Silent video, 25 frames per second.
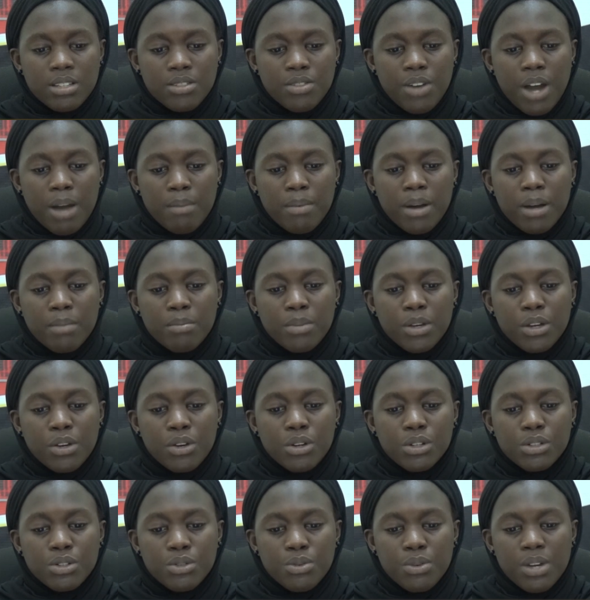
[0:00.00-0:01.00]
Tribal
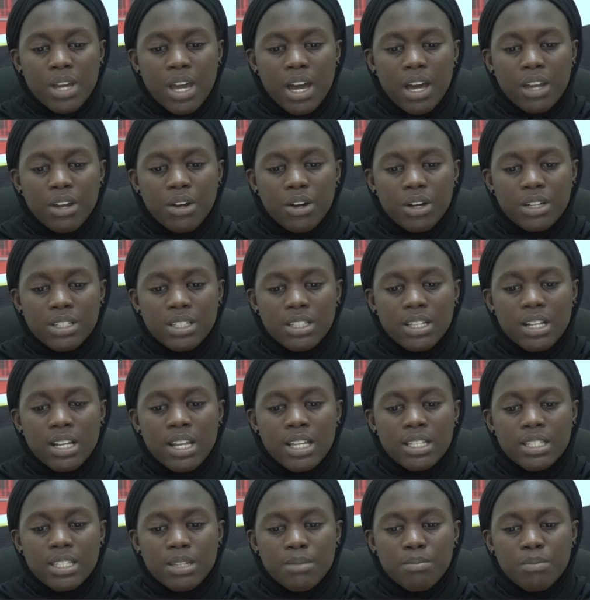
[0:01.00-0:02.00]
bigotry and
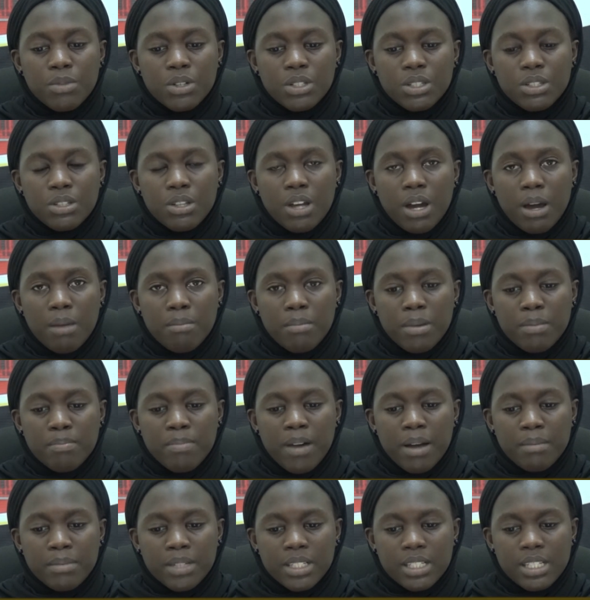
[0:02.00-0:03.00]
hostility must not be
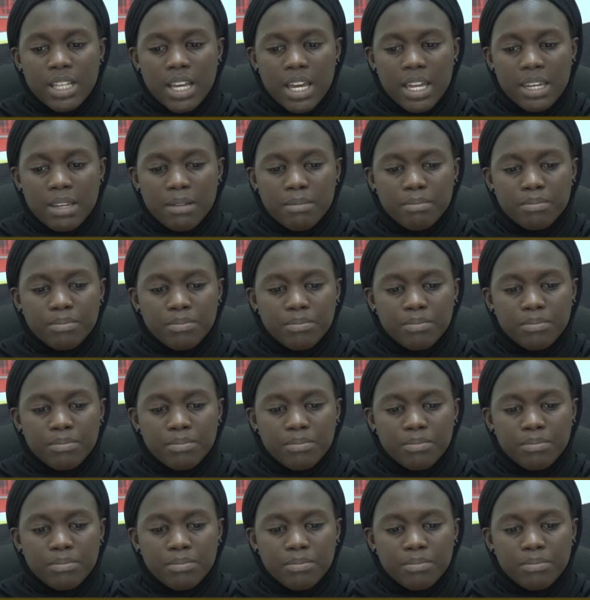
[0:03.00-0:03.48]
permitted.